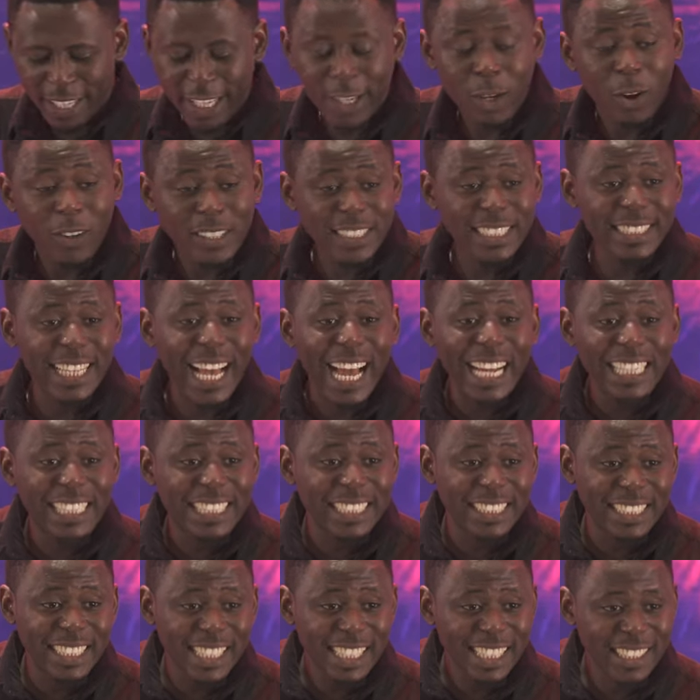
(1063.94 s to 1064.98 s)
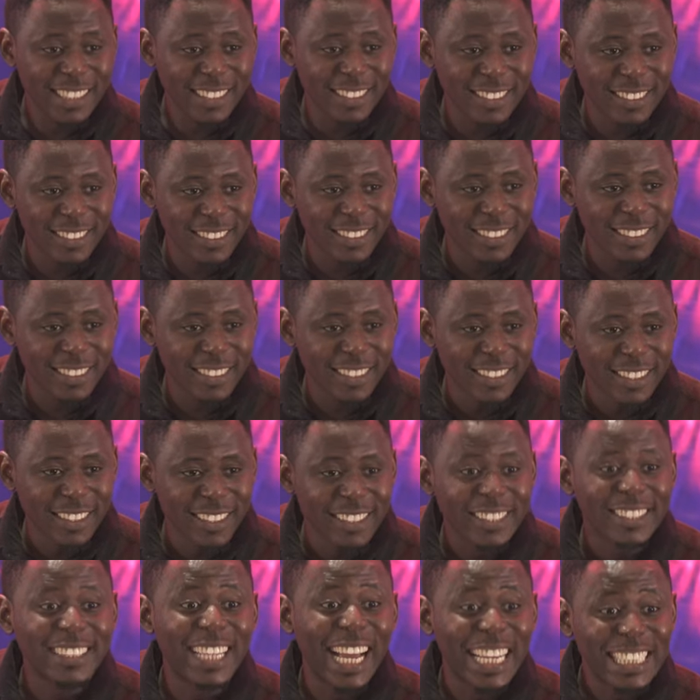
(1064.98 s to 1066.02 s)
It causes heart disease,
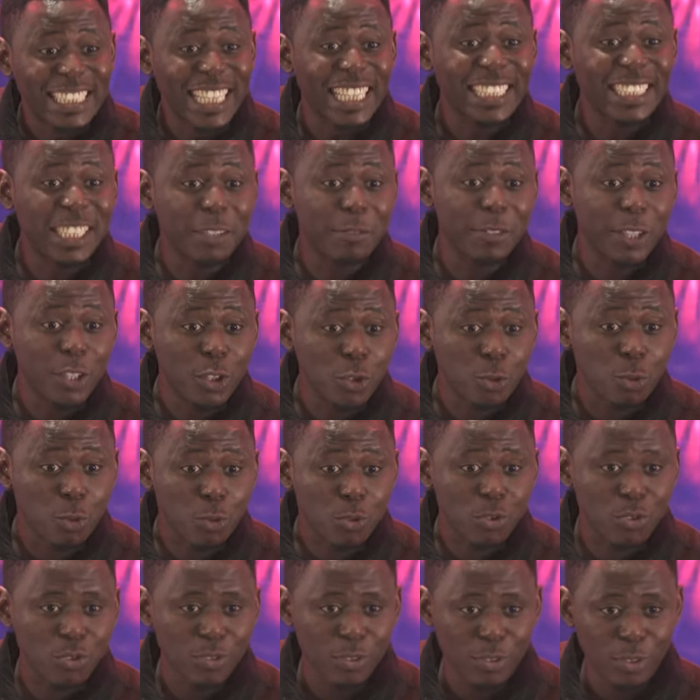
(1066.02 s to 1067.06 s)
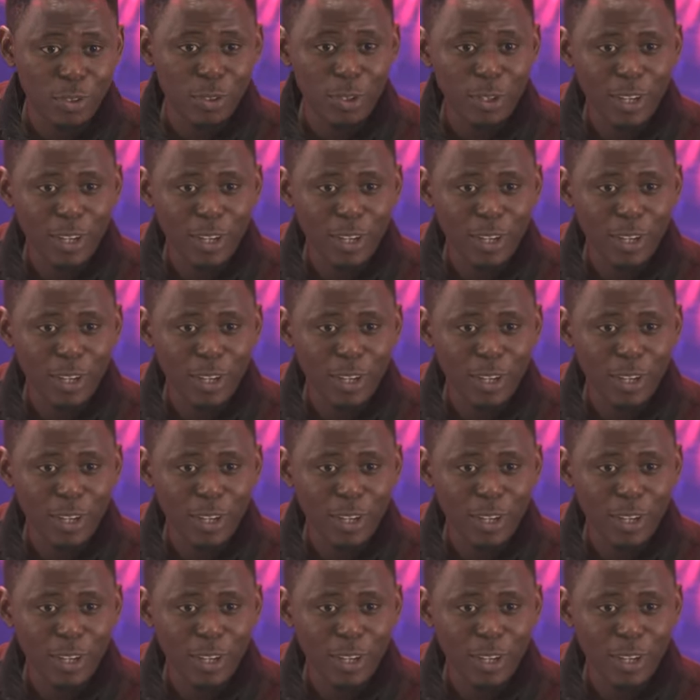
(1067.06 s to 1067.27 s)
digestive issues.